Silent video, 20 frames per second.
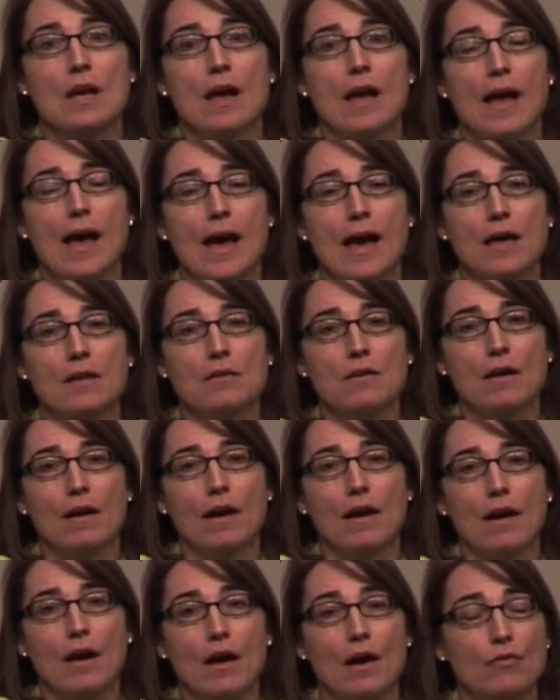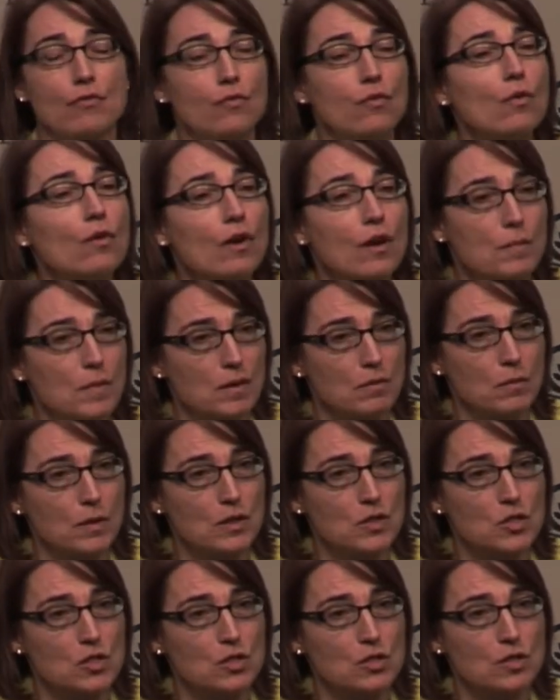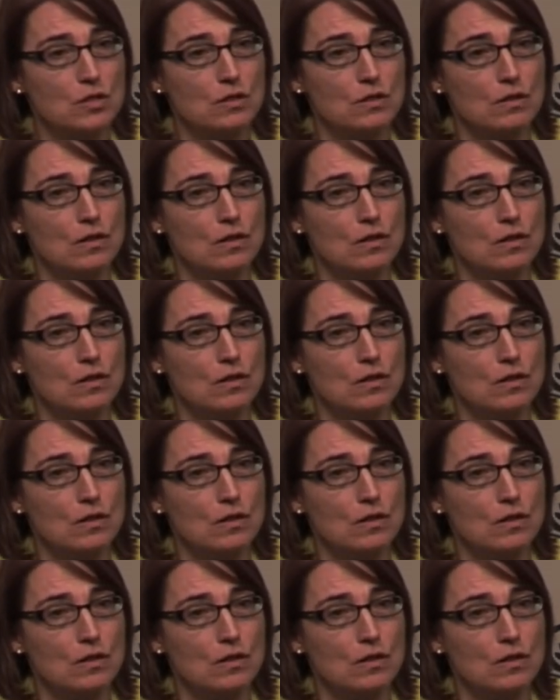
had a forum in which